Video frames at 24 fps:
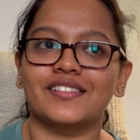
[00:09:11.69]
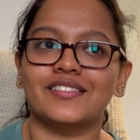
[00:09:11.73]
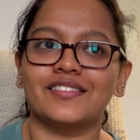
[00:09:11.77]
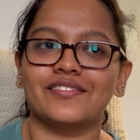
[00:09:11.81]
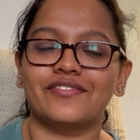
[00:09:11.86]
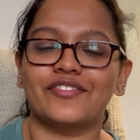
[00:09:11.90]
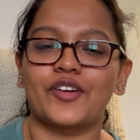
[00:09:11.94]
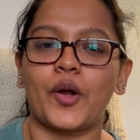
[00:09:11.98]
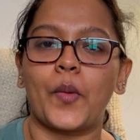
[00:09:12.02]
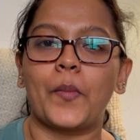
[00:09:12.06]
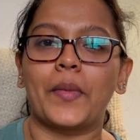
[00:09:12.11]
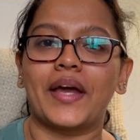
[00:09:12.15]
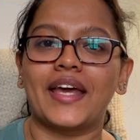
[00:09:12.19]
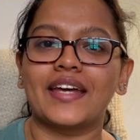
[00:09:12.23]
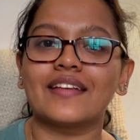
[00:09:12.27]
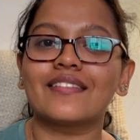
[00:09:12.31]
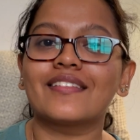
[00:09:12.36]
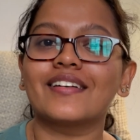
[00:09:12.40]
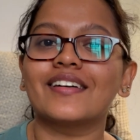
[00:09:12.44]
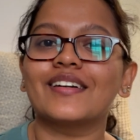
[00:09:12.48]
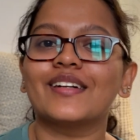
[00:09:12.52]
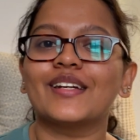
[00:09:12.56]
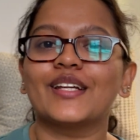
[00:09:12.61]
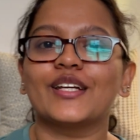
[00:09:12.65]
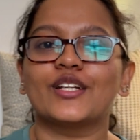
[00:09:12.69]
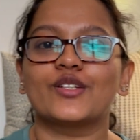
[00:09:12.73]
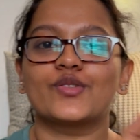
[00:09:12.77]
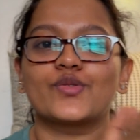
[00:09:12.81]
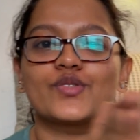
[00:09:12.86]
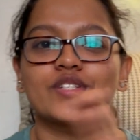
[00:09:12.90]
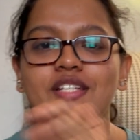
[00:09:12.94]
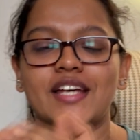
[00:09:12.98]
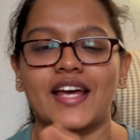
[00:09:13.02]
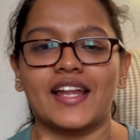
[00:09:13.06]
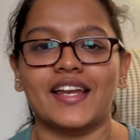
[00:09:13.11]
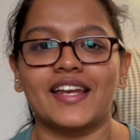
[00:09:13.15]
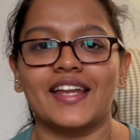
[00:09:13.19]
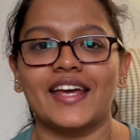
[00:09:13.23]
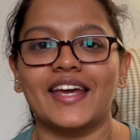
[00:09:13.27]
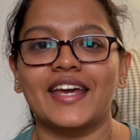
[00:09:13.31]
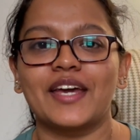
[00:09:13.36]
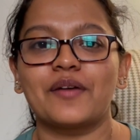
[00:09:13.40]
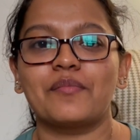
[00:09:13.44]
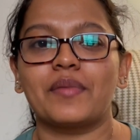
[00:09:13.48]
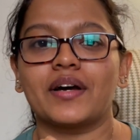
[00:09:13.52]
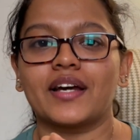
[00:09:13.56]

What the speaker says: from 8:30 to 10 a.m.